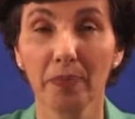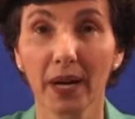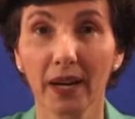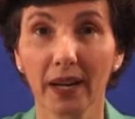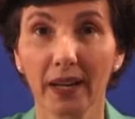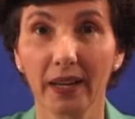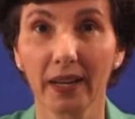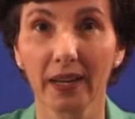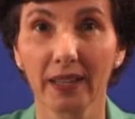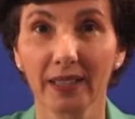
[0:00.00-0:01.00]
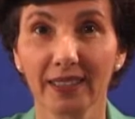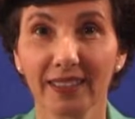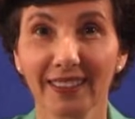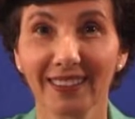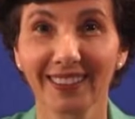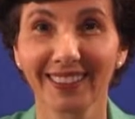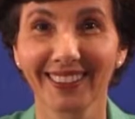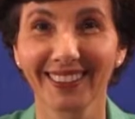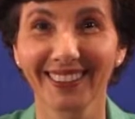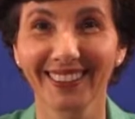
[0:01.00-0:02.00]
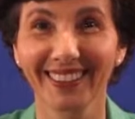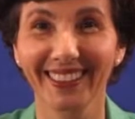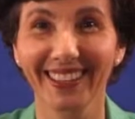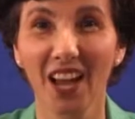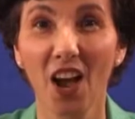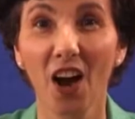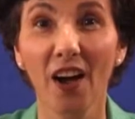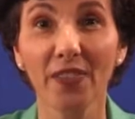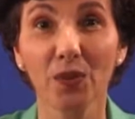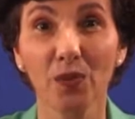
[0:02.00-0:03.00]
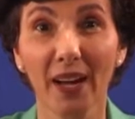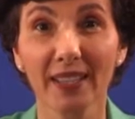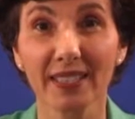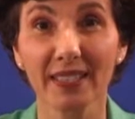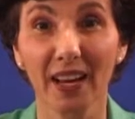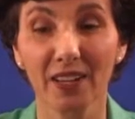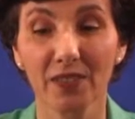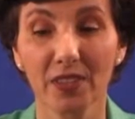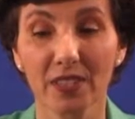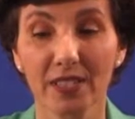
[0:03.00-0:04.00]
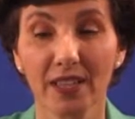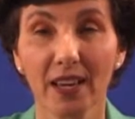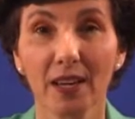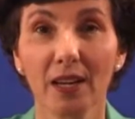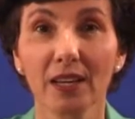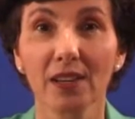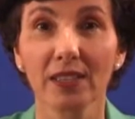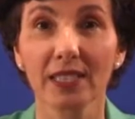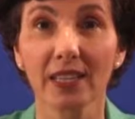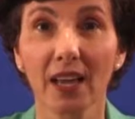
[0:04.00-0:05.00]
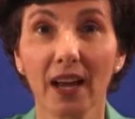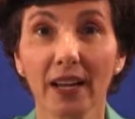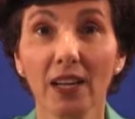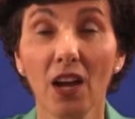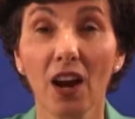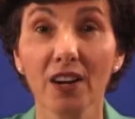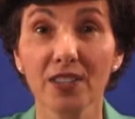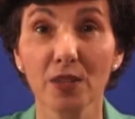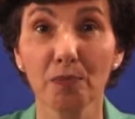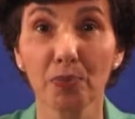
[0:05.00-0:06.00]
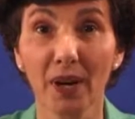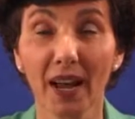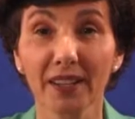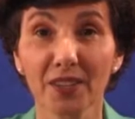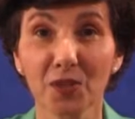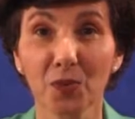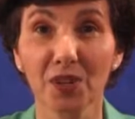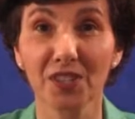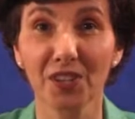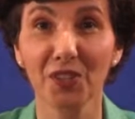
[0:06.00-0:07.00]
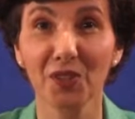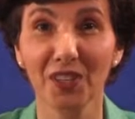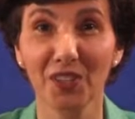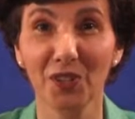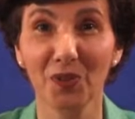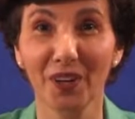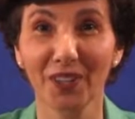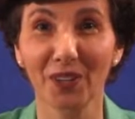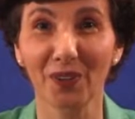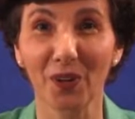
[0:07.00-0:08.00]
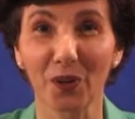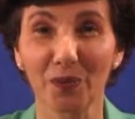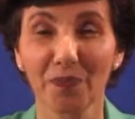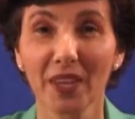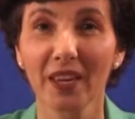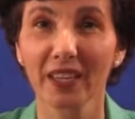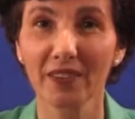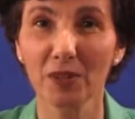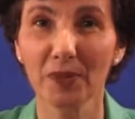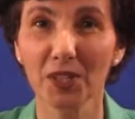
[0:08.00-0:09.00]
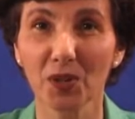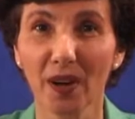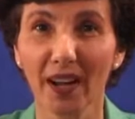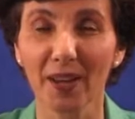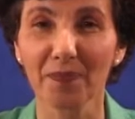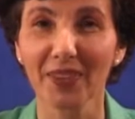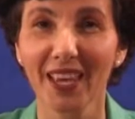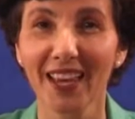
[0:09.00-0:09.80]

bug. All right. On the right side of this slide are some practice words that you can do on your own. Give them a try.